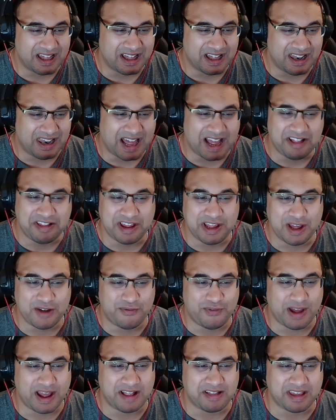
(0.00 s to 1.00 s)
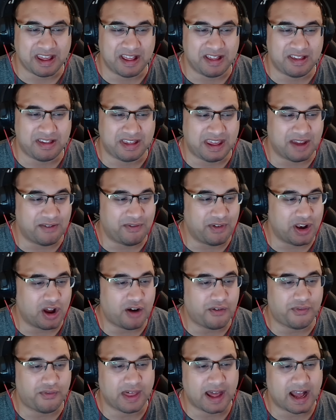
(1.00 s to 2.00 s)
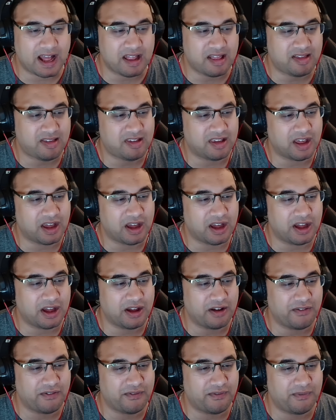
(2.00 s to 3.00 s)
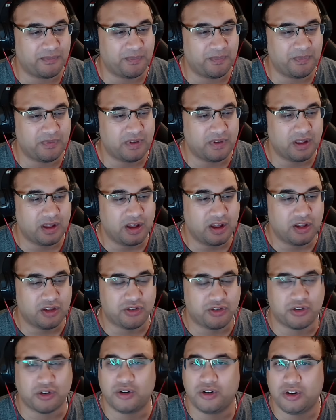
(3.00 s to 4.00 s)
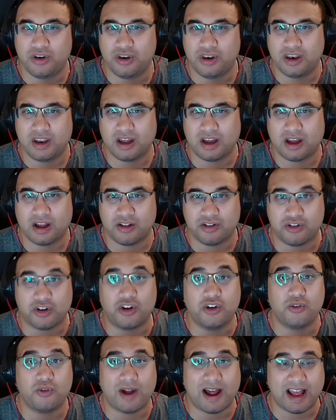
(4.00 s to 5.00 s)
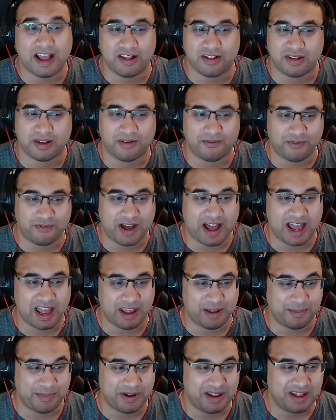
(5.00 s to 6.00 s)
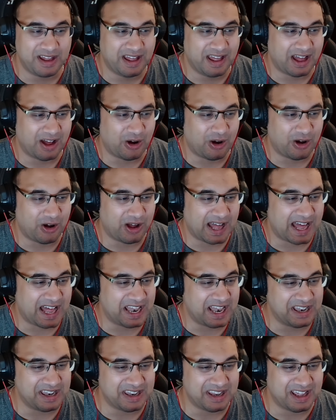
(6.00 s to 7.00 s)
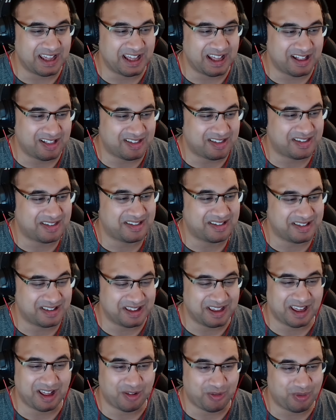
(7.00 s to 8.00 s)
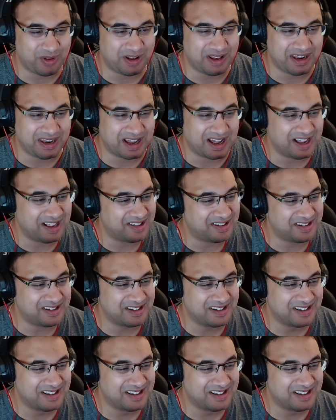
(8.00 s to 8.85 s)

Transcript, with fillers: lighting effect is giving off that uh, sun, uh, sunrise vibe. And it's it's really nice.